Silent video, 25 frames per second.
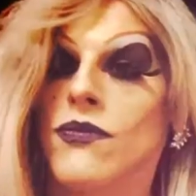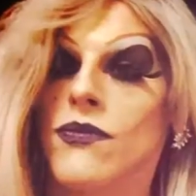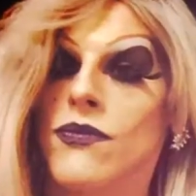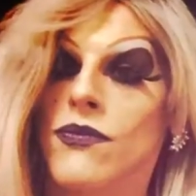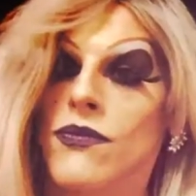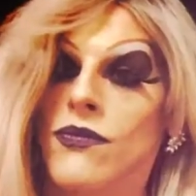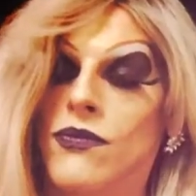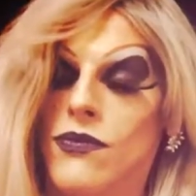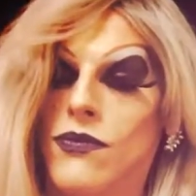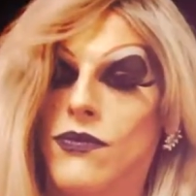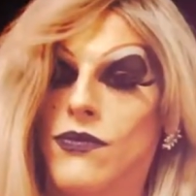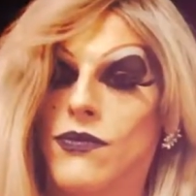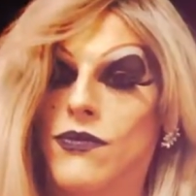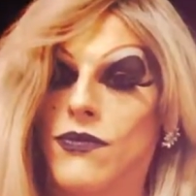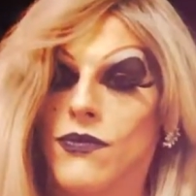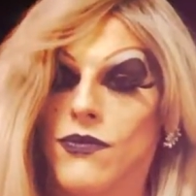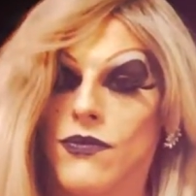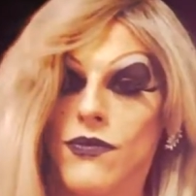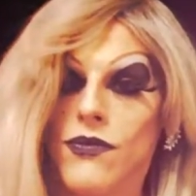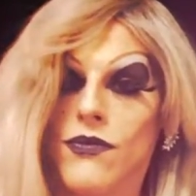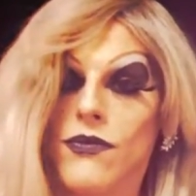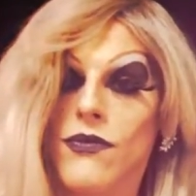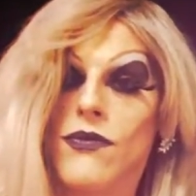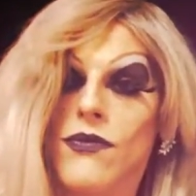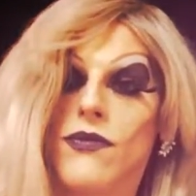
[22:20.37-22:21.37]

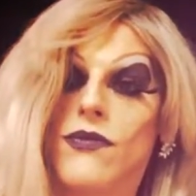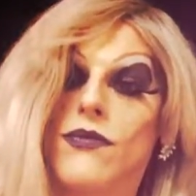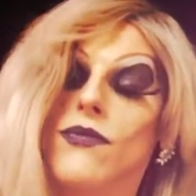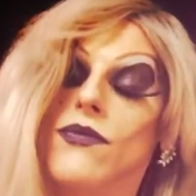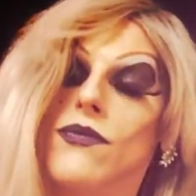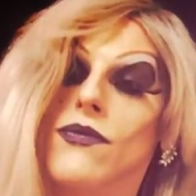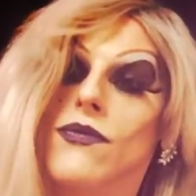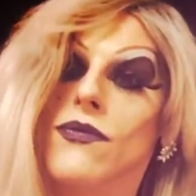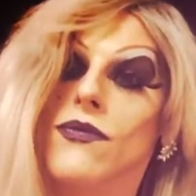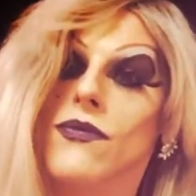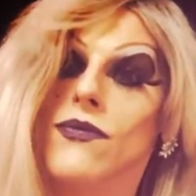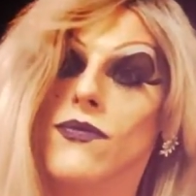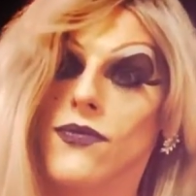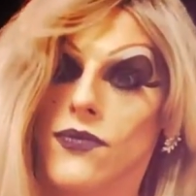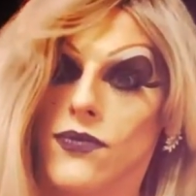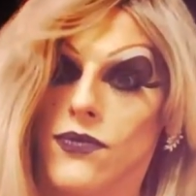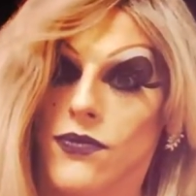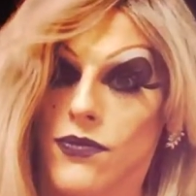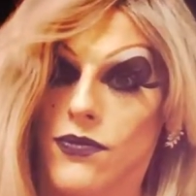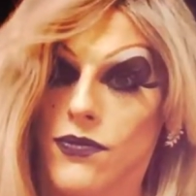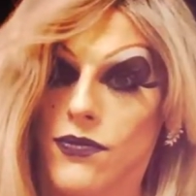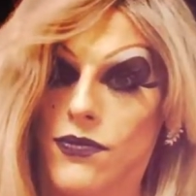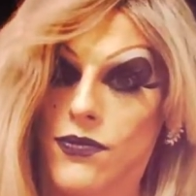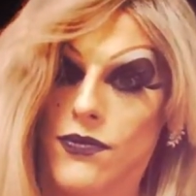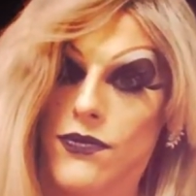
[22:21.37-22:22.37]

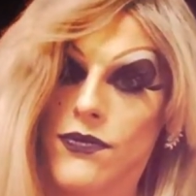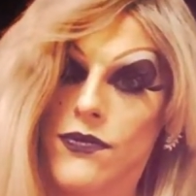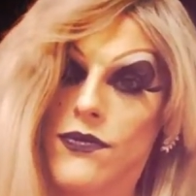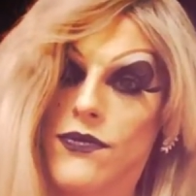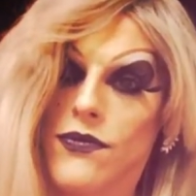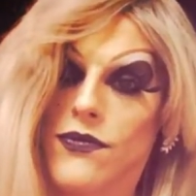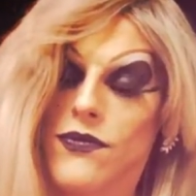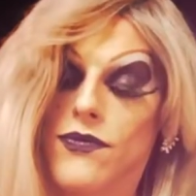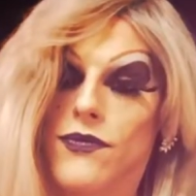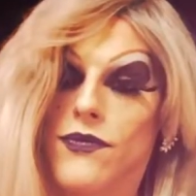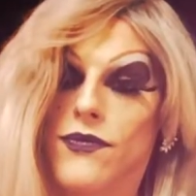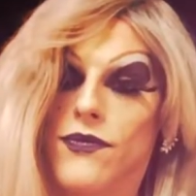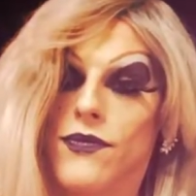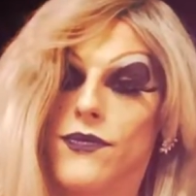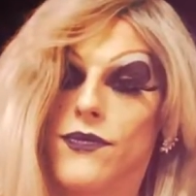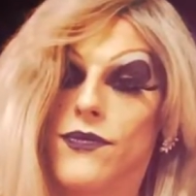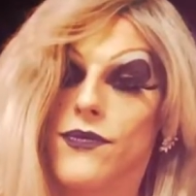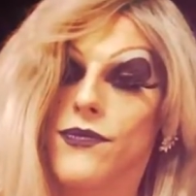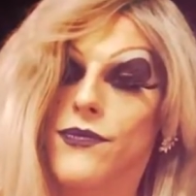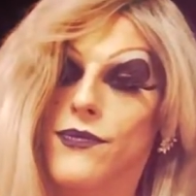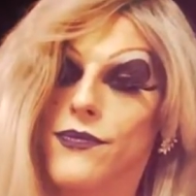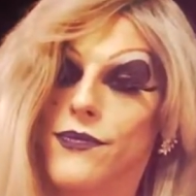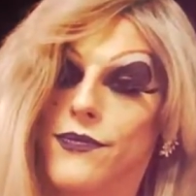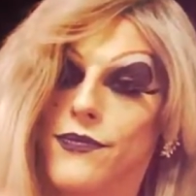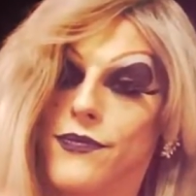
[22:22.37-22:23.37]

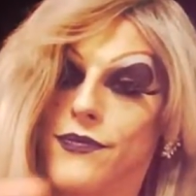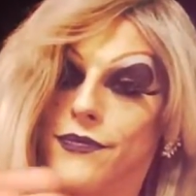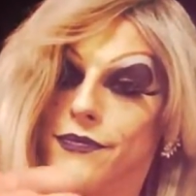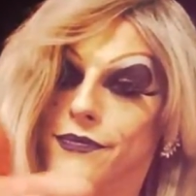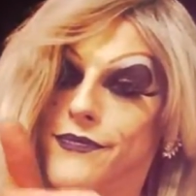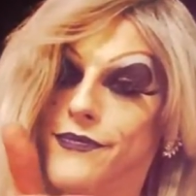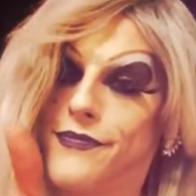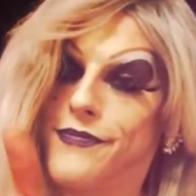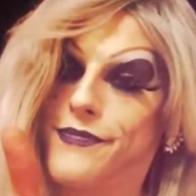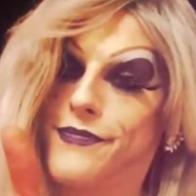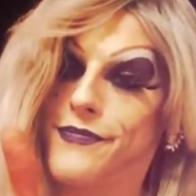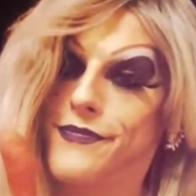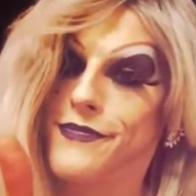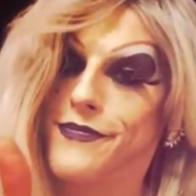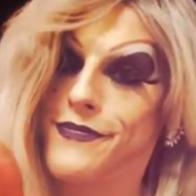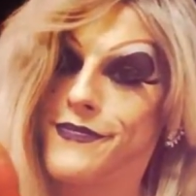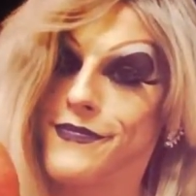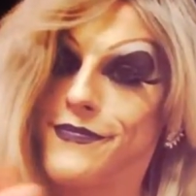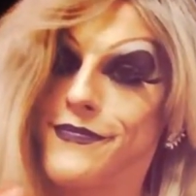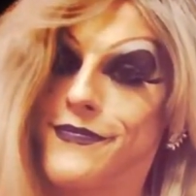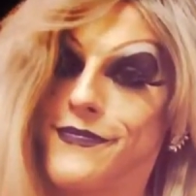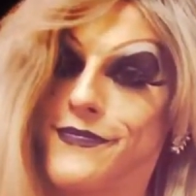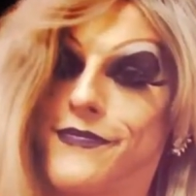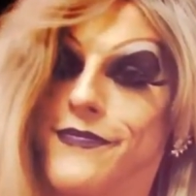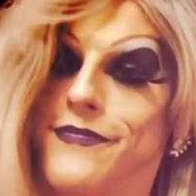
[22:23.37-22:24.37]

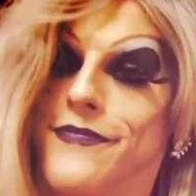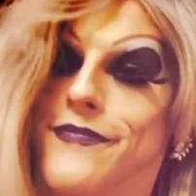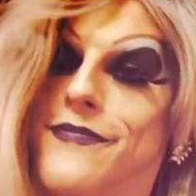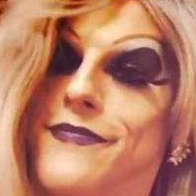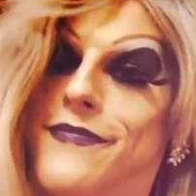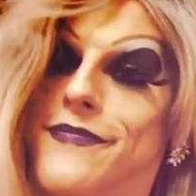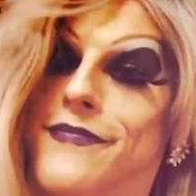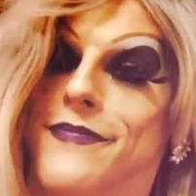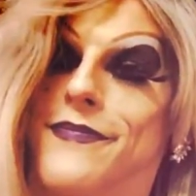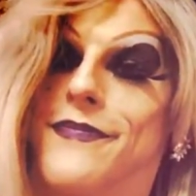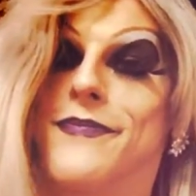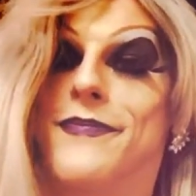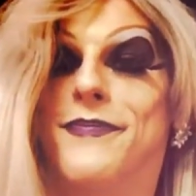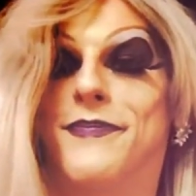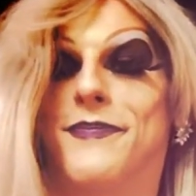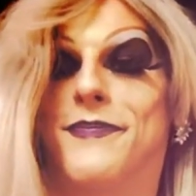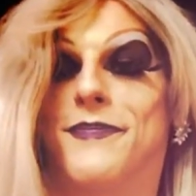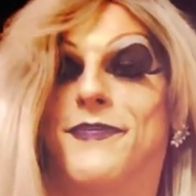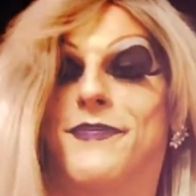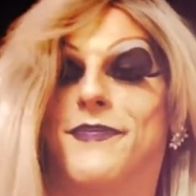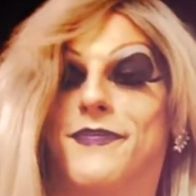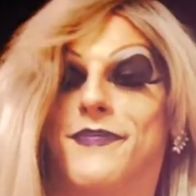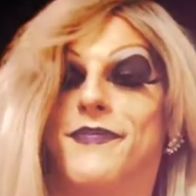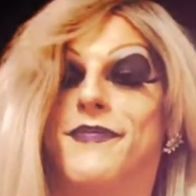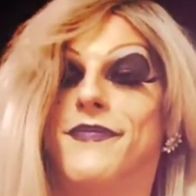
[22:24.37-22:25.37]
(not speaking)